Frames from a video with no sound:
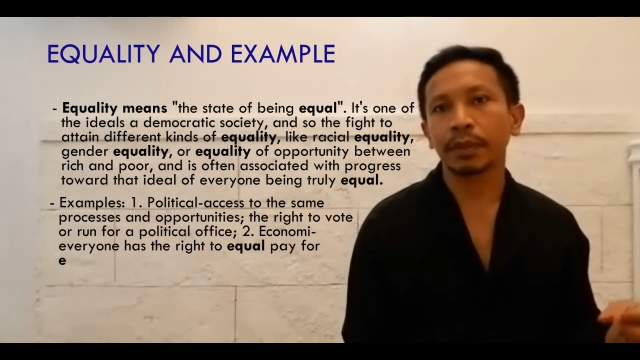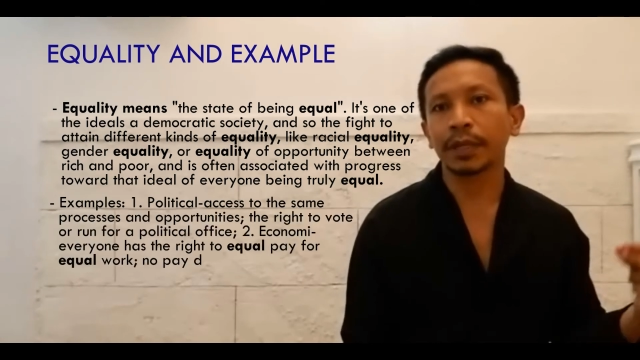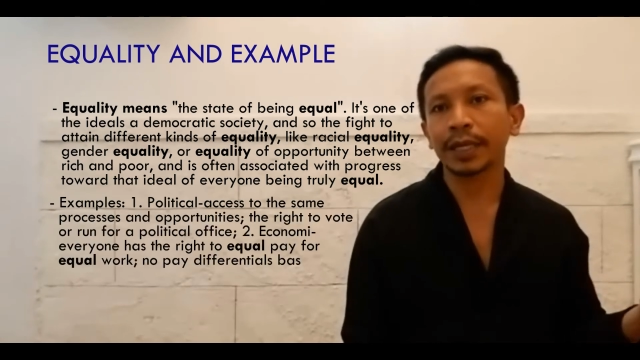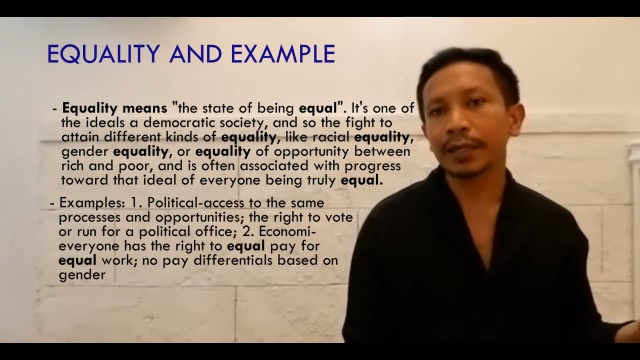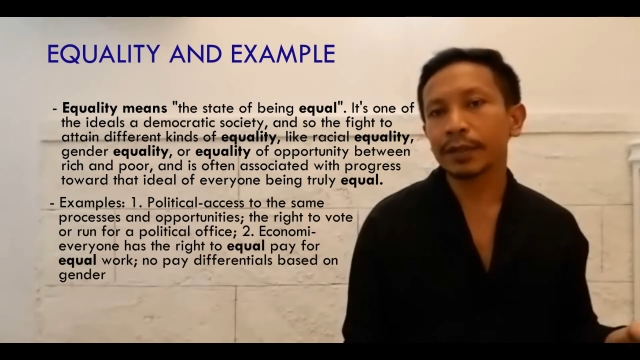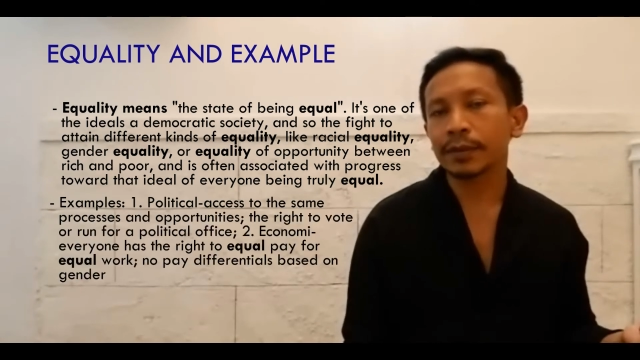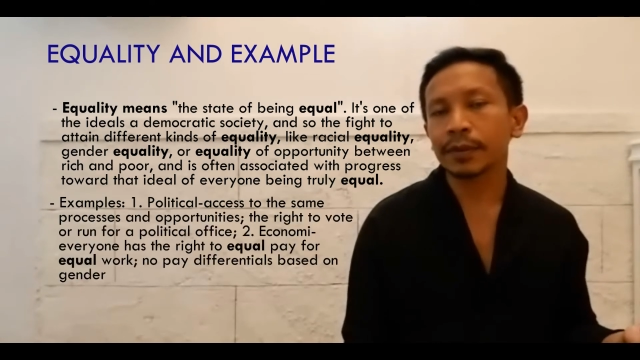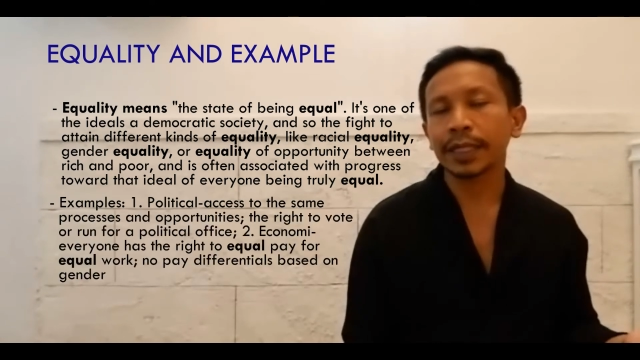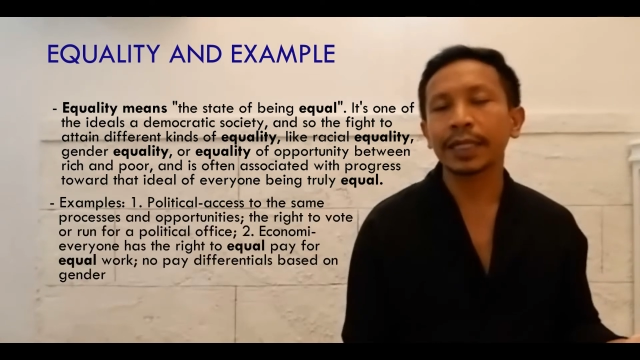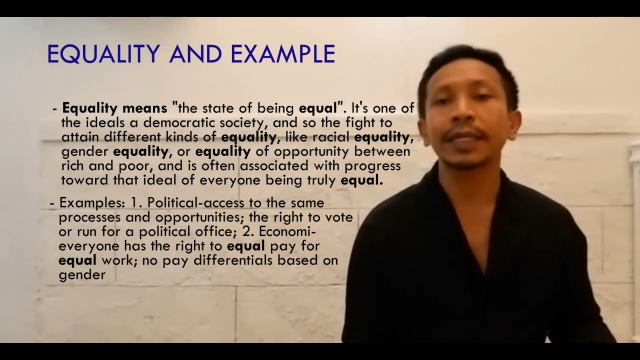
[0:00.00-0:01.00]

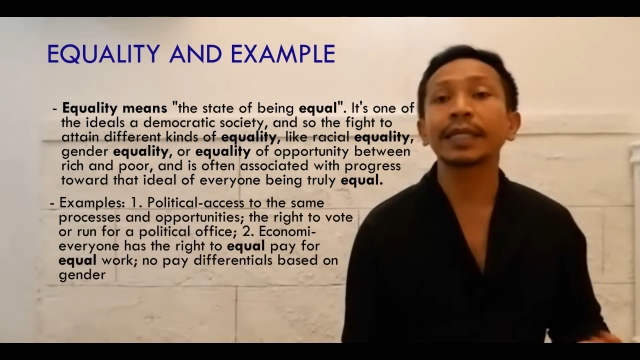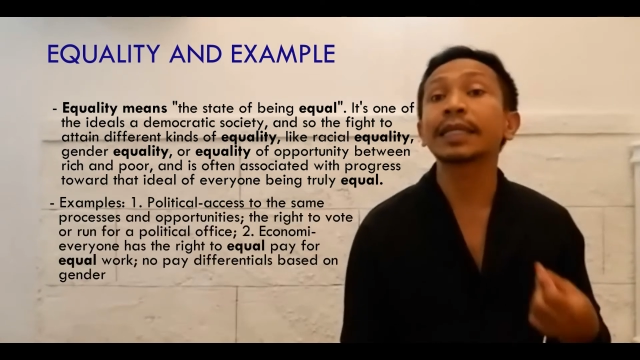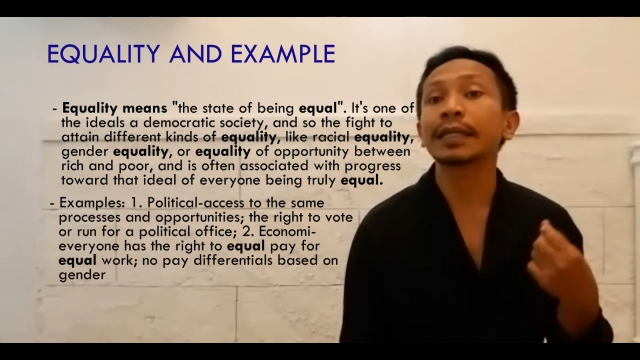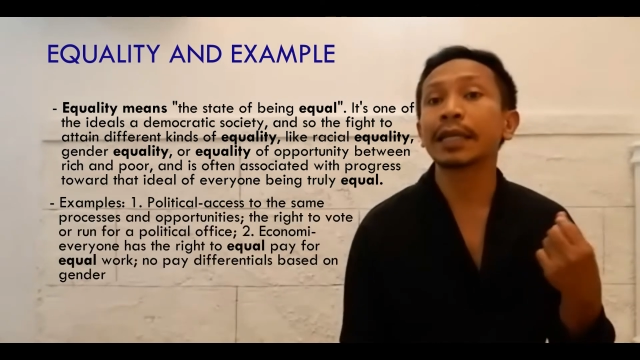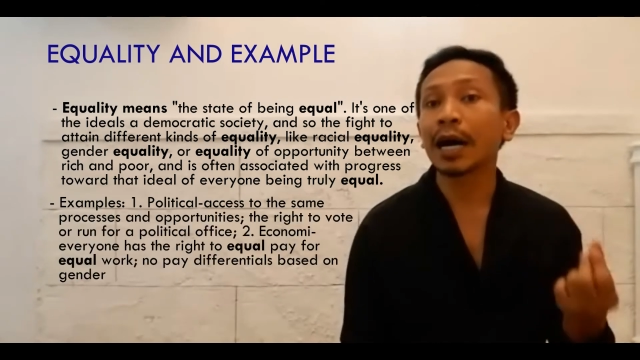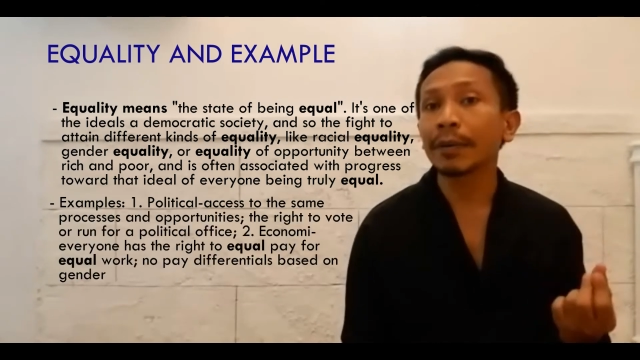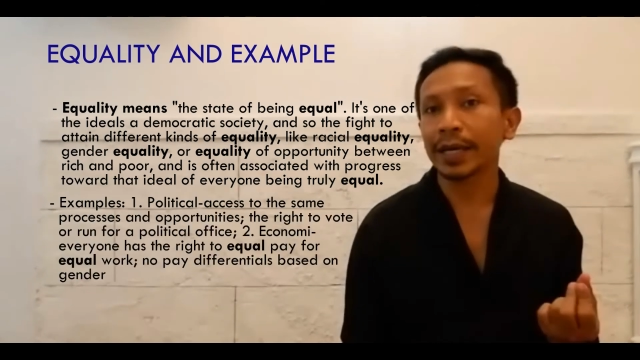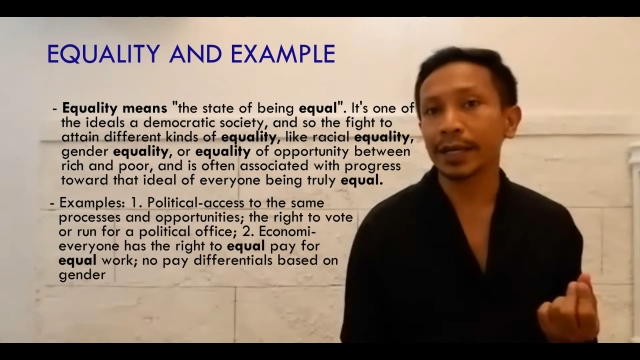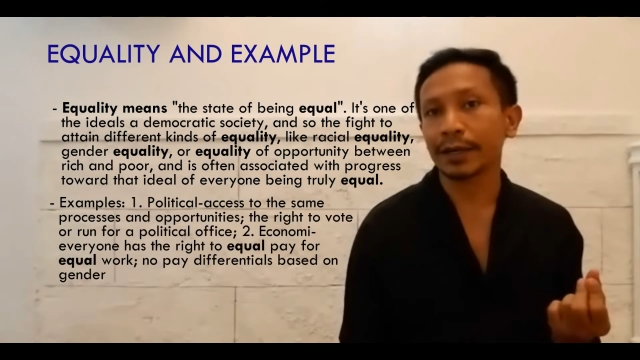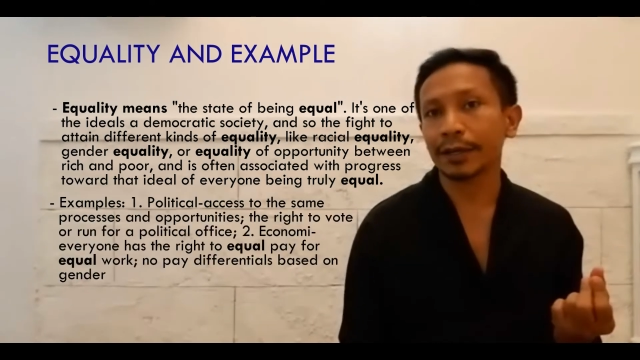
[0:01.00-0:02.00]
political and
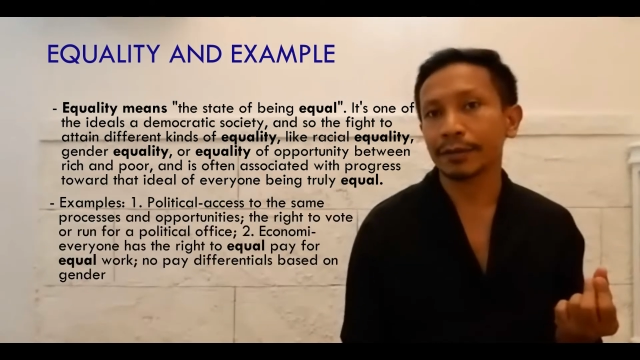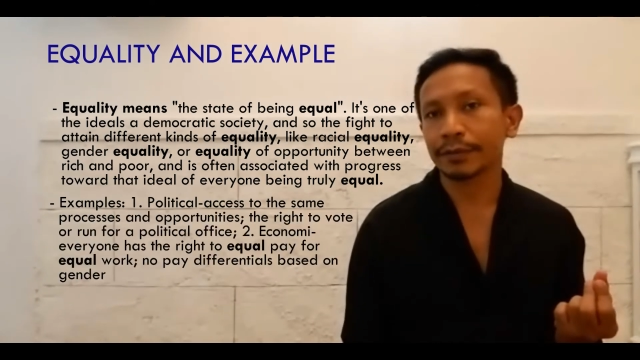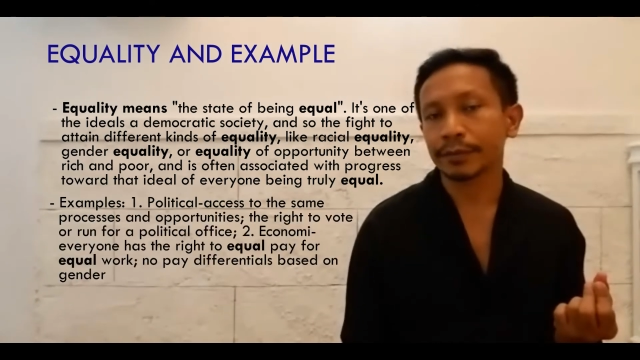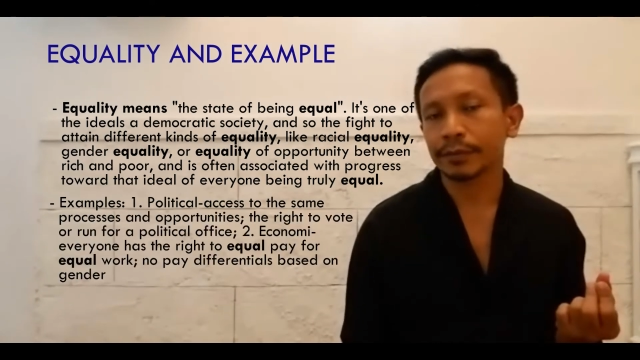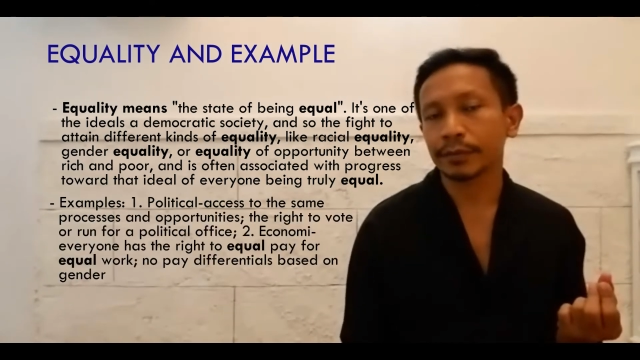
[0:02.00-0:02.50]
economic.